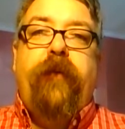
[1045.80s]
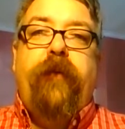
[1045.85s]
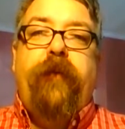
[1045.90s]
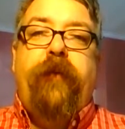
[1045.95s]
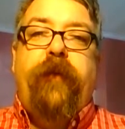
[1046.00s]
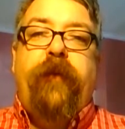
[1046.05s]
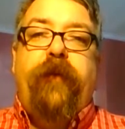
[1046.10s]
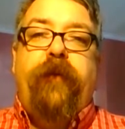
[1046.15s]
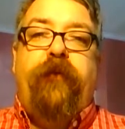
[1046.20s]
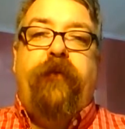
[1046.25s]

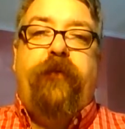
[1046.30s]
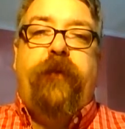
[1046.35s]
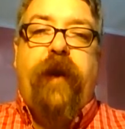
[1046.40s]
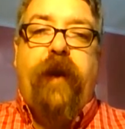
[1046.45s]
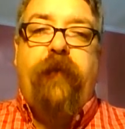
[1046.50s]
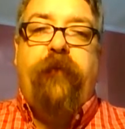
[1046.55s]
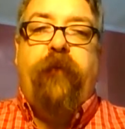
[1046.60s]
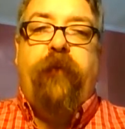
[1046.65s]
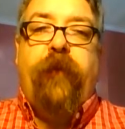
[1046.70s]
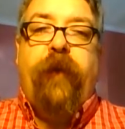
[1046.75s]
the
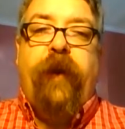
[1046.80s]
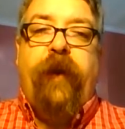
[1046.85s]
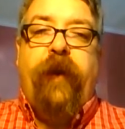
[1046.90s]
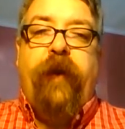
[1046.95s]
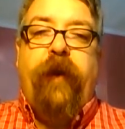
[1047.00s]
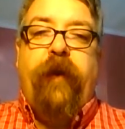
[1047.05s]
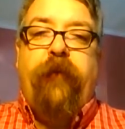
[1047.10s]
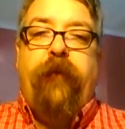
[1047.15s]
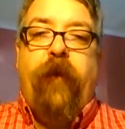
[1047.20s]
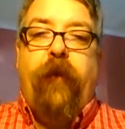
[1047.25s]
discovery
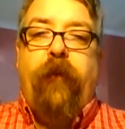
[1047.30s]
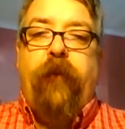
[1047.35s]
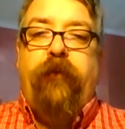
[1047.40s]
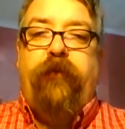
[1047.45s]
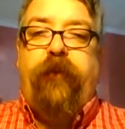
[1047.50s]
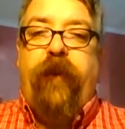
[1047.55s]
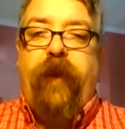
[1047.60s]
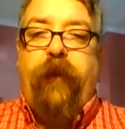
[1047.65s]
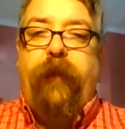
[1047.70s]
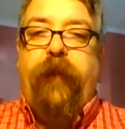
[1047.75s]
of Homo
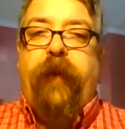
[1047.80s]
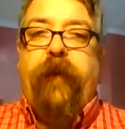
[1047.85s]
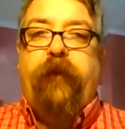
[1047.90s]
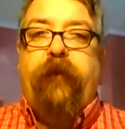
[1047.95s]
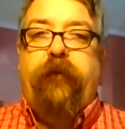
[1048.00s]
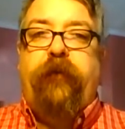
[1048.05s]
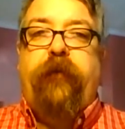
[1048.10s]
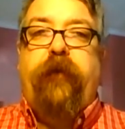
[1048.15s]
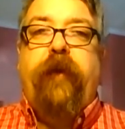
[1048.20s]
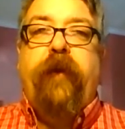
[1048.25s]

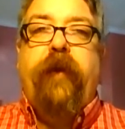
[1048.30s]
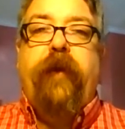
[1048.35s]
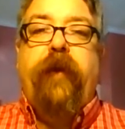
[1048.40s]
sapiens.